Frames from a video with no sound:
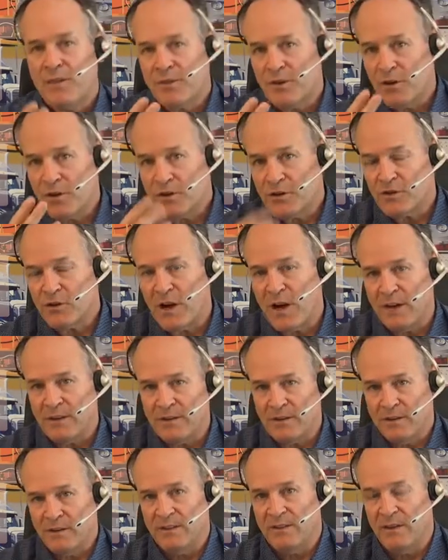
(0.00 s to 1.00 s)
Third
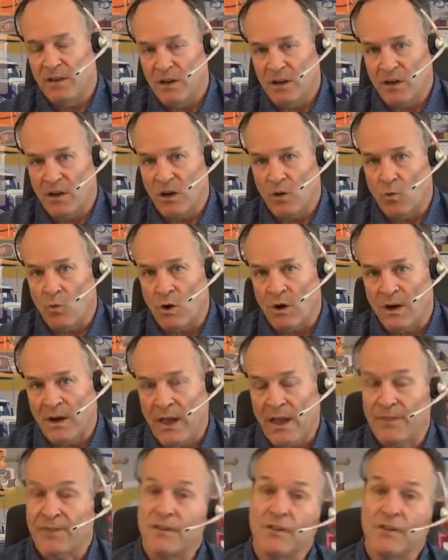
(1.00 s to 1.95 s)
trait that you're going to work on,